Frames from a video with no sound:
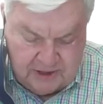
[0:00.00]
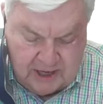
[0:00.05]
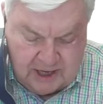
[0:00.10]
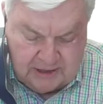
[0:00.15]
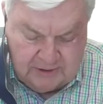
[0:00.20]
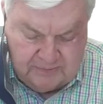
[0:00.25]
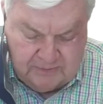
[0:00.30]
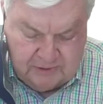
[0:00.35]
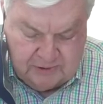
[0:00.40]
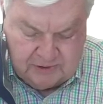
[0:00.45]

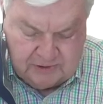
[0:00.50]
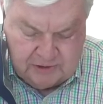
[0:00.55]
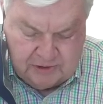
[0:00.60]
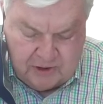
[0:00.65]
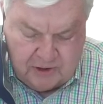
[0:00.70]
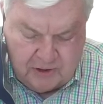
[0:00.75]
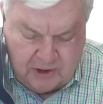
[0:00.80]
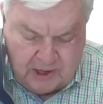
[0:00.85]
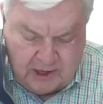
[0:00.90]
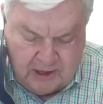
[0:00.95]
Hospital
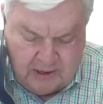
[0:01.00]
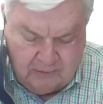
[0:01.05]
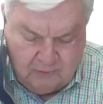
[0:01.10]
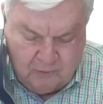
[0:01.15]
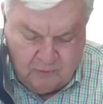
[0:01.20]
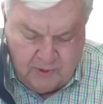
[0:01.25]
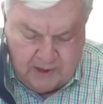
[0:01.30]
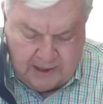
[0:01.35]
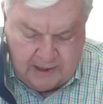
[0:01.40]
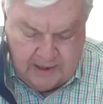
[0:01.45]
so they could
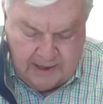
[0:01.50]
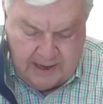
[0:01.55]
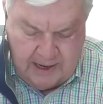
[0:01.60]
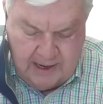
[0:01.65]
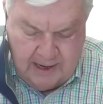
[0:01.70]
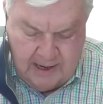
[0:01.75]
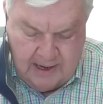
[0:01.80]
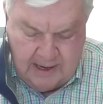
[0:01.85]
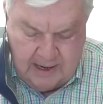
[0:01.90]
quickly